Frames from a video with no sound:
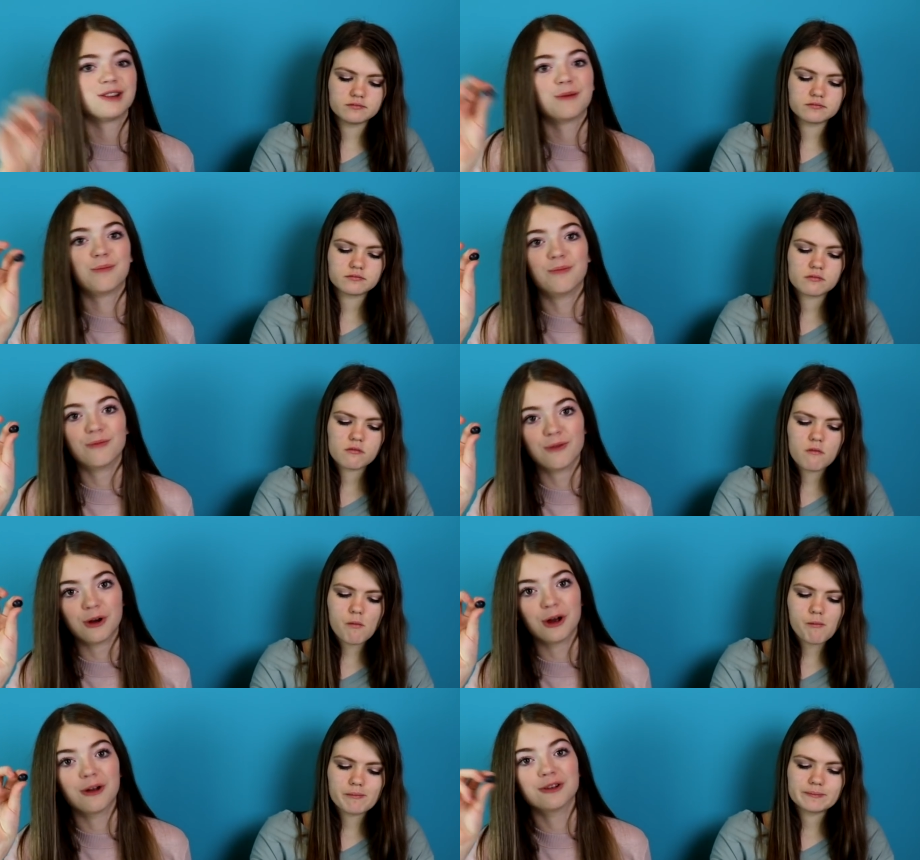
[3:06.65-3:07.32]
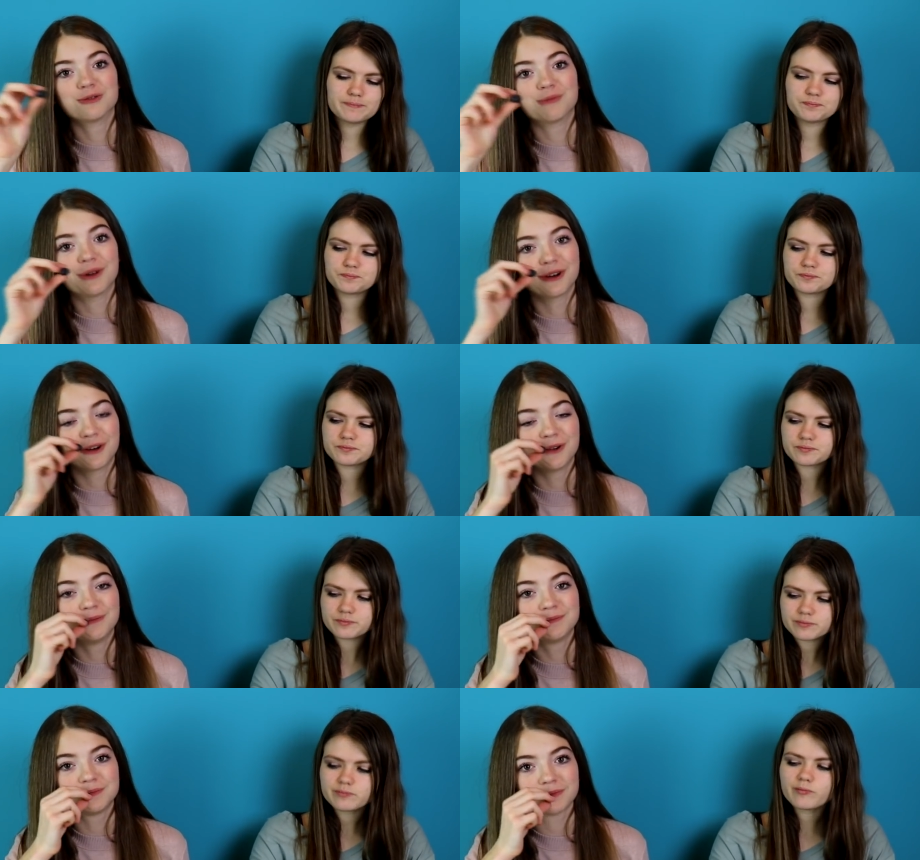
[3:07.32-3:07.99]
Speaker 1: the real is
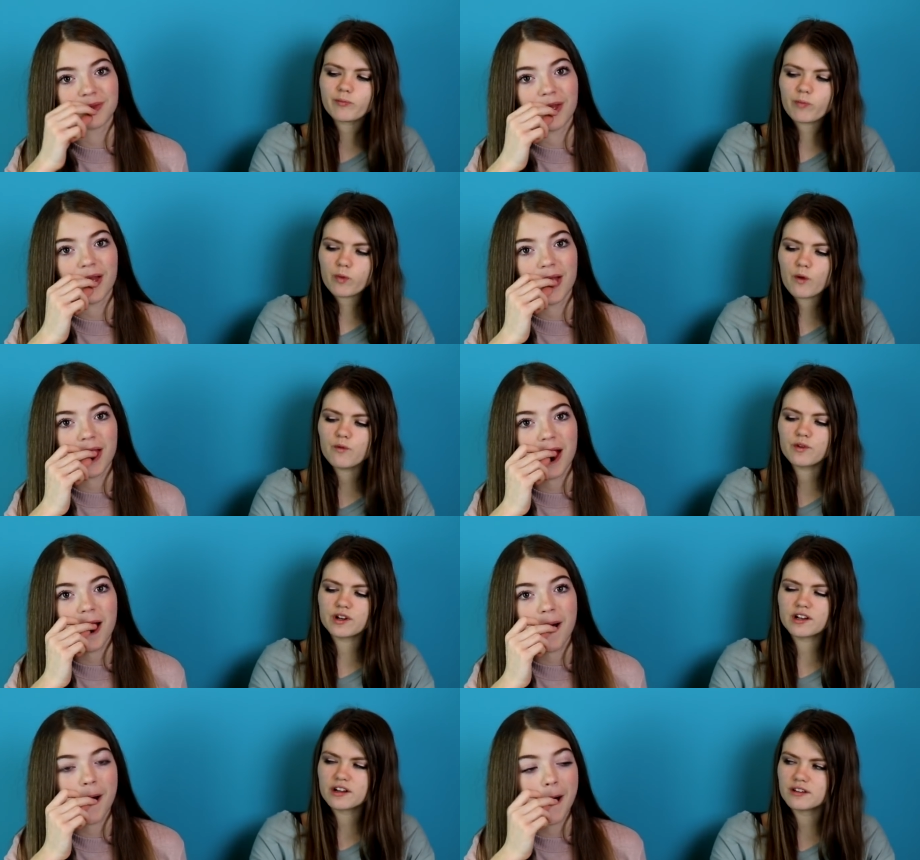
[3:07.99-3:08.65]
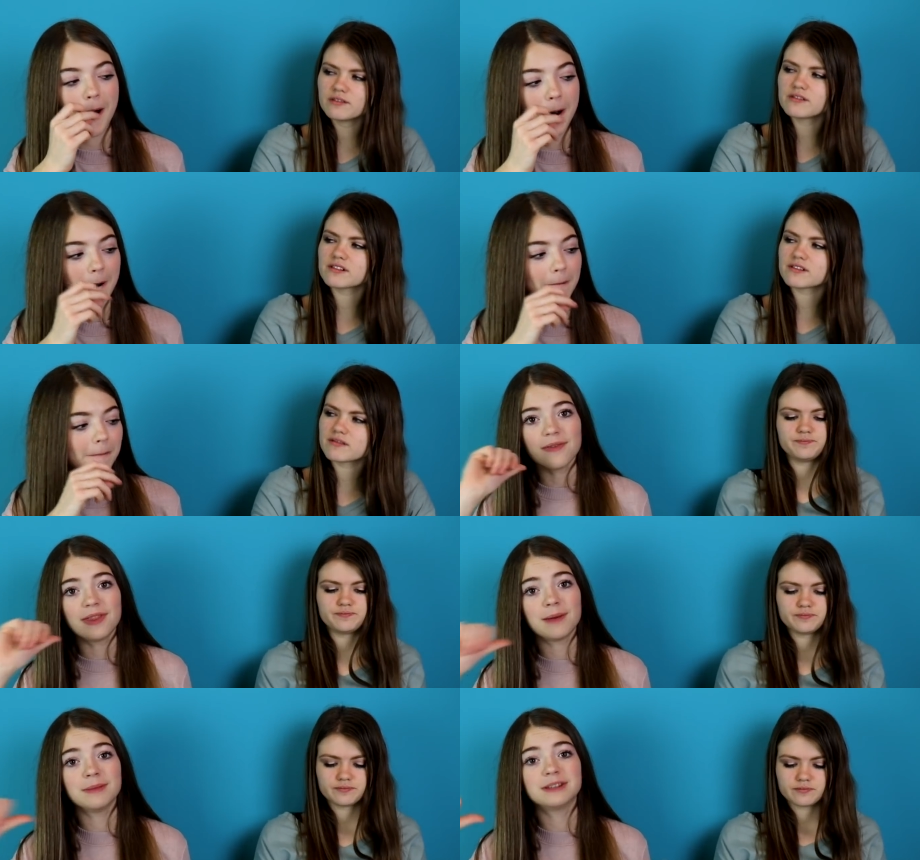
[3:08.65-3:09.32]
better. Real.
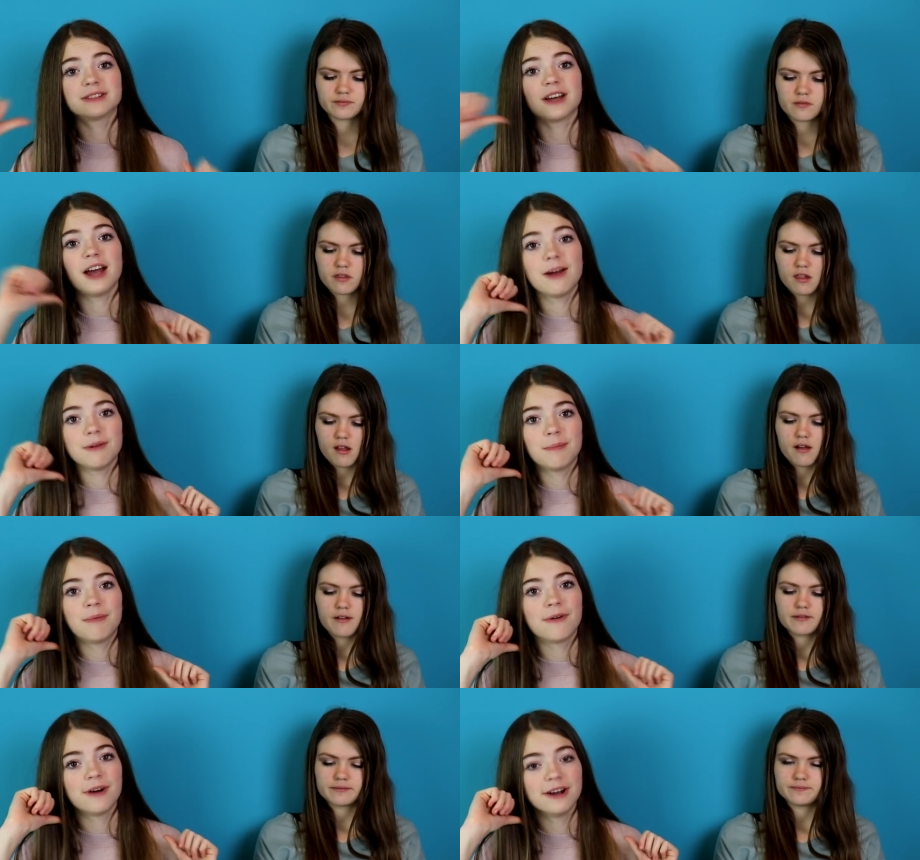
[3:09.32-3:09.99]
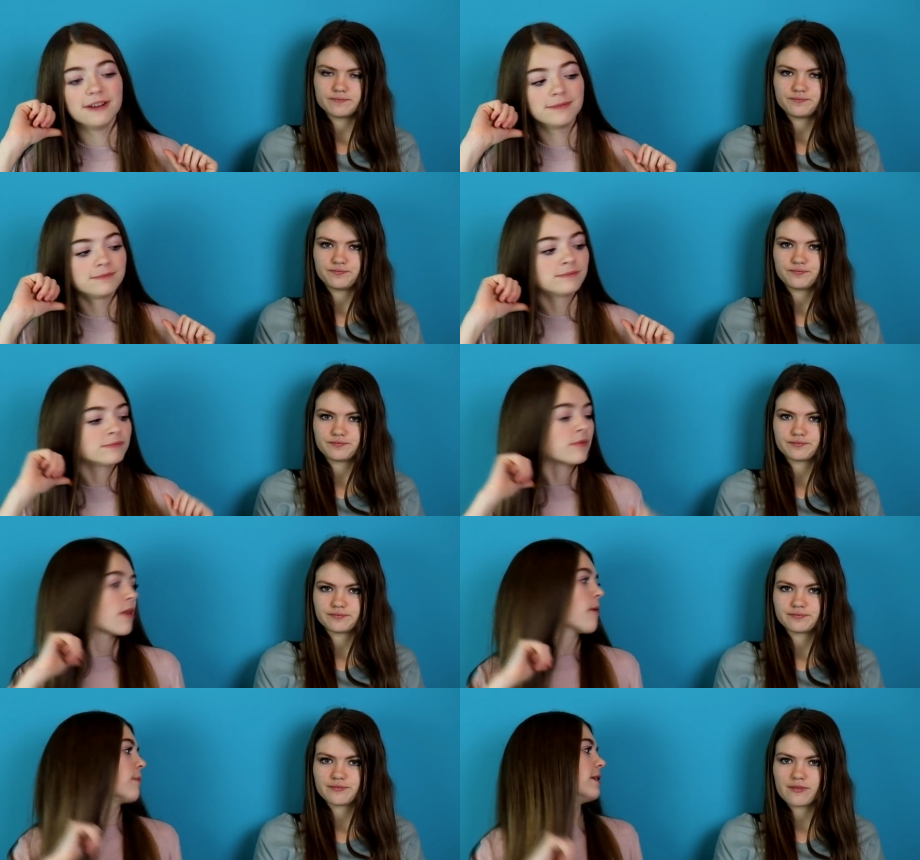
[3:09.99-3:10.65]
That means I have a point.
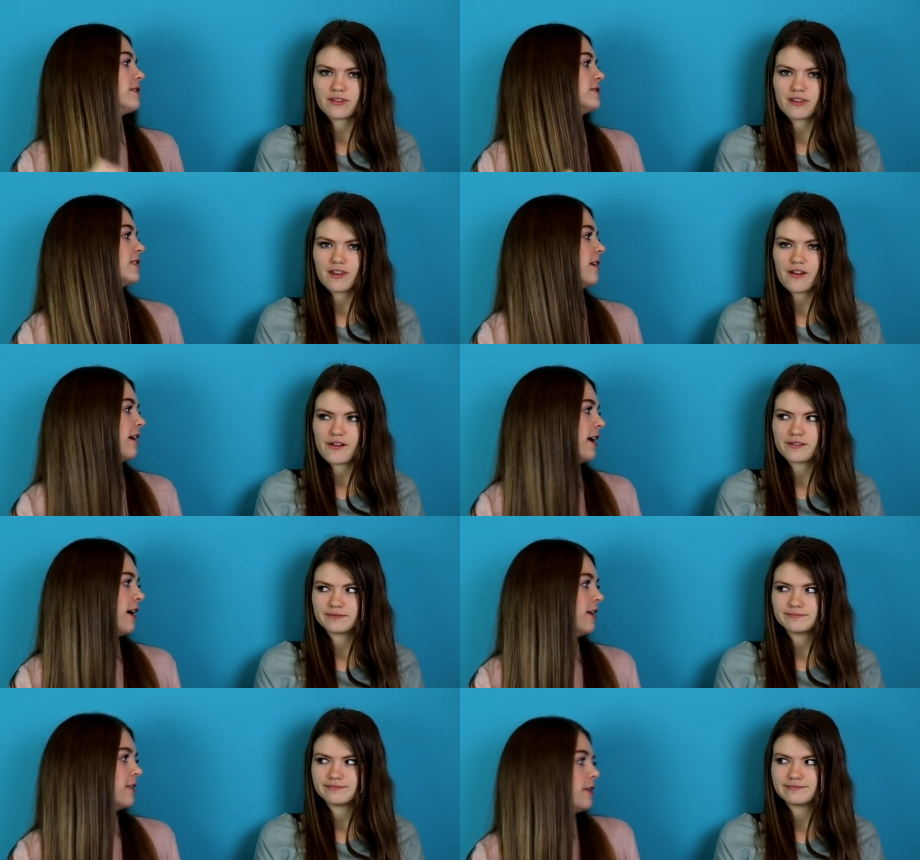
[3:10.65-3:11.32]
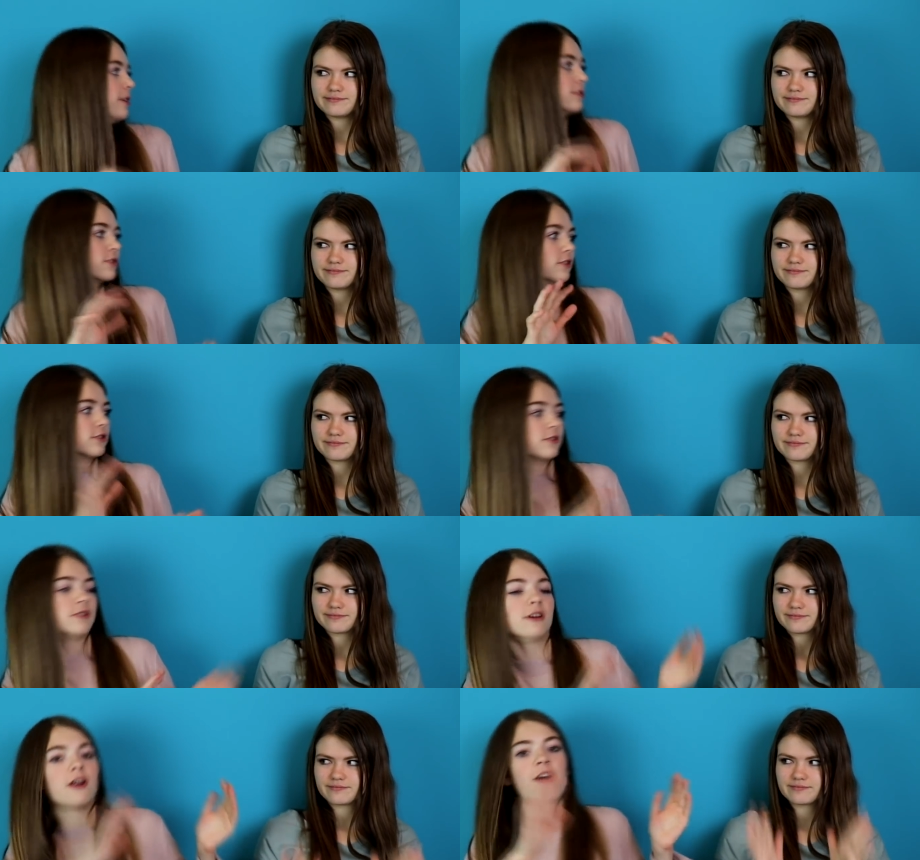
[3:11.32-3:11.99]
We are tied. Dun dun
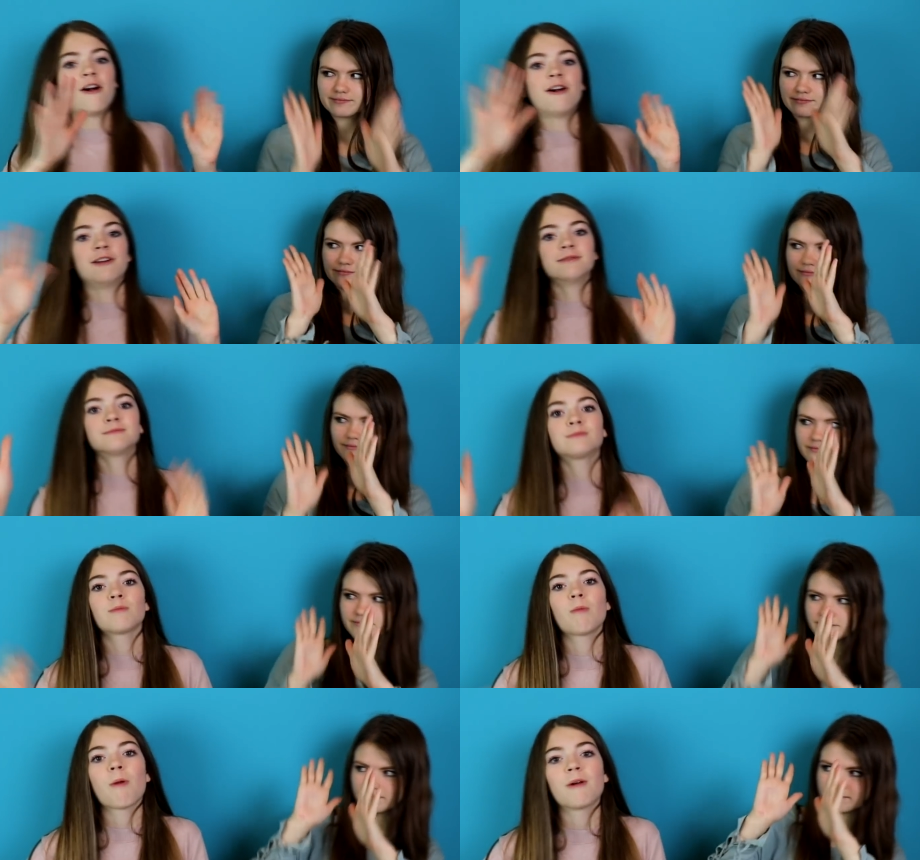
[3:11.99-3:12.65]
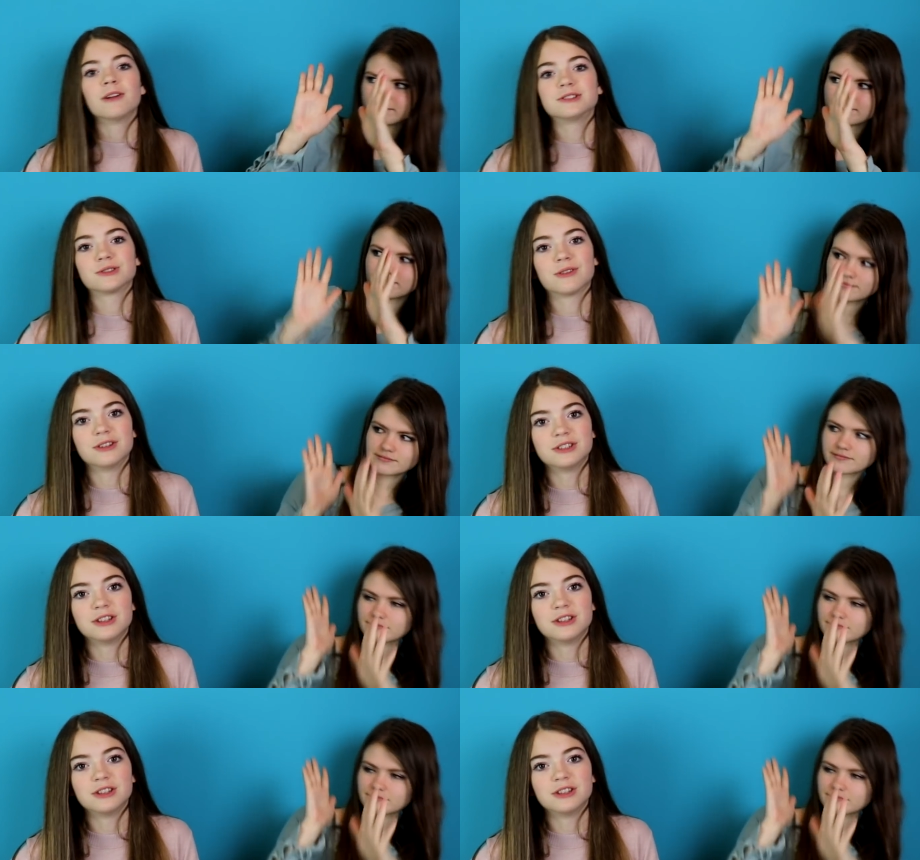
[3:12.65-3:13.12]
dun. Let's go on